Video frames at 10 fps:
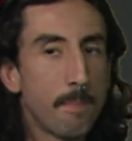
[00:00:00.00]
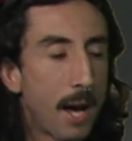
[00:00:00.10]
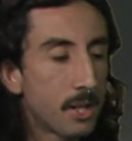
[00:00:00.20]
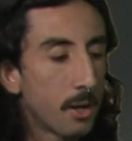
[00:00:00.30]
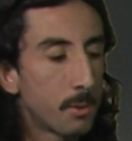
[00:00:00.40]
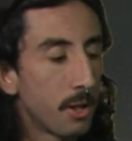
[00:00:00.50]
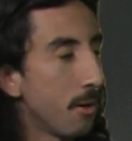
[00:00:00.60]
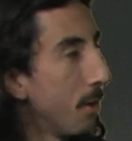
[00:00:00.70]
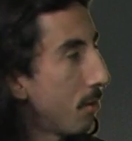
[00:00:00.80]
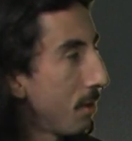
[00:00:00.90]
matchups are
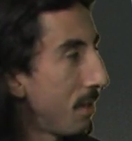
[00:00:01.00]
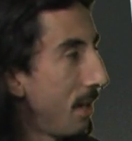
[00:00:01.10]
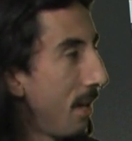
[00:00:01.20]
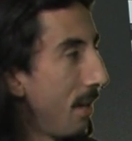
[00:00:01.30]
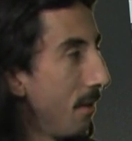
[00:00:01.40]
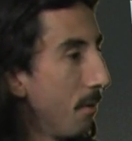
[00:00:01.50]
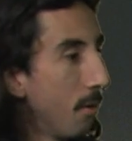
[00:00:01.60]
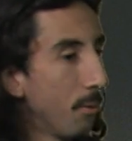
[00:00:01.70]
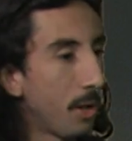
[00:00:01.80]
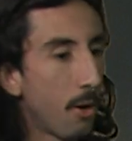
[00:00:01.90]
you interested in?
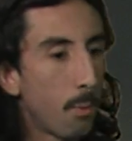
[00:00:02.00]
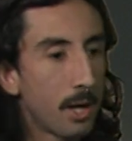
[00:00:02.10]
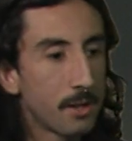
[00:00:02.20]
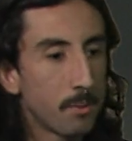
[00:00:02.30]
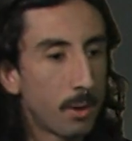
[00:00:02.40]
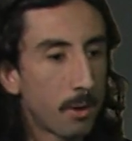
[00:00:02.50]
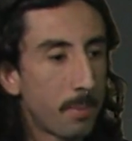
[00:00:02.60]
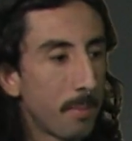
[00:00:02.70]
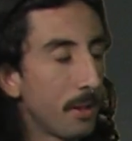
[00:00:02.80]
What are people